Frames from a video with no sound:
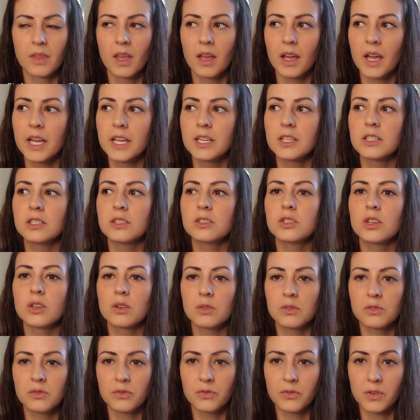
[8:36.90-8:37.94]
I just
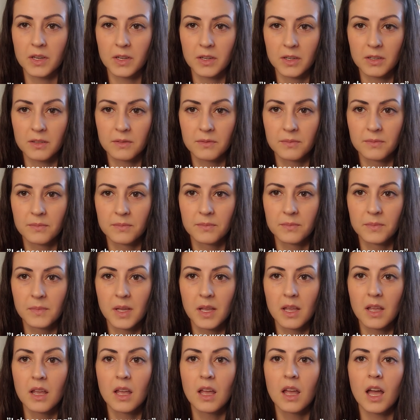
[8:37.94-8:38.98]
chose fear.
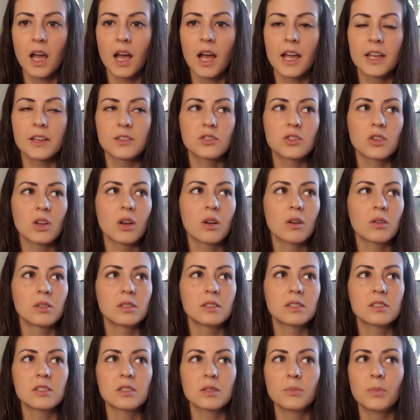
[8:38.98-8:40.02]
I
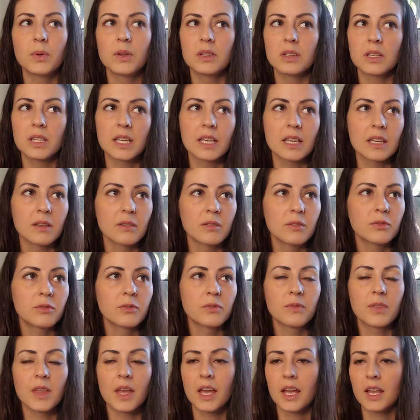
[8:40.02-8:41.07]
chose to
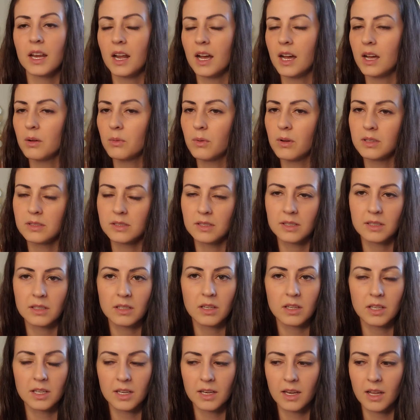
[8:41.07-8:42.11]
believe that I wasn't
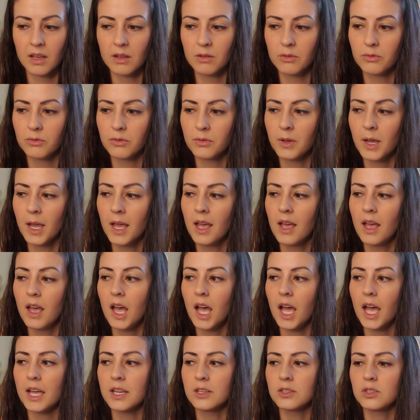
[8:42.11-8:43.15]
good enough.
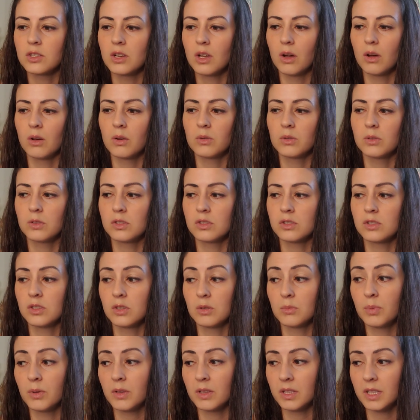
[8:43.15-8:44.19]
I chose
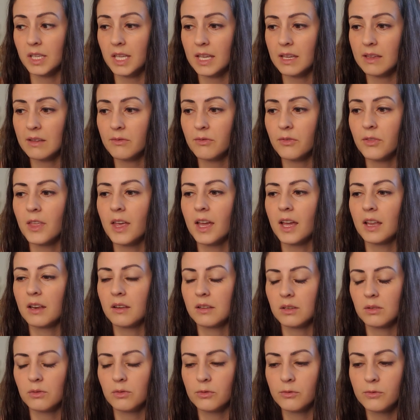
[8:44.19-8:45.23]
to believe
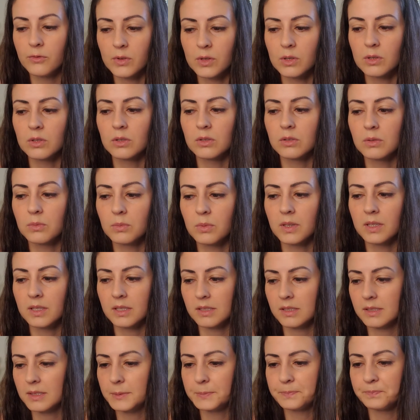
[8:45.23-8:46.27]
that food
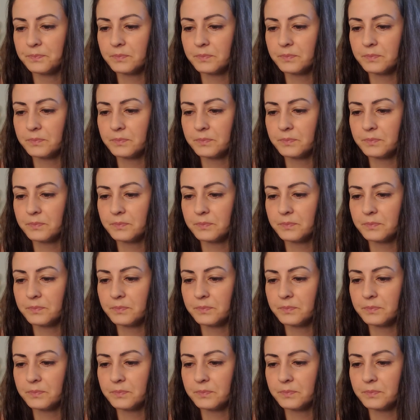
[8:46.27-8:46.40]
was